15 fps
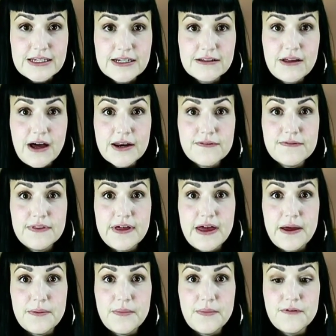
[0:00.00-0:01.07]
that a lot of
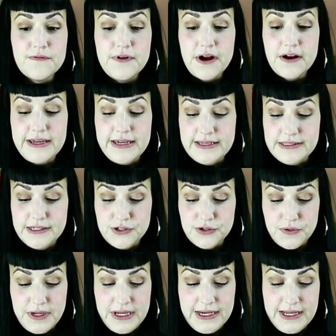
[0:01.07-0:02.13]
them are very easy to
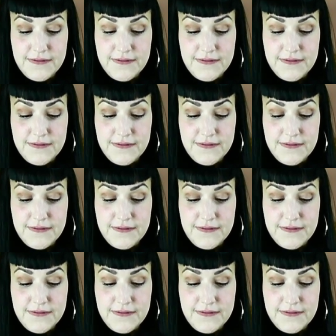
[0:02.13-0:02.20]
read,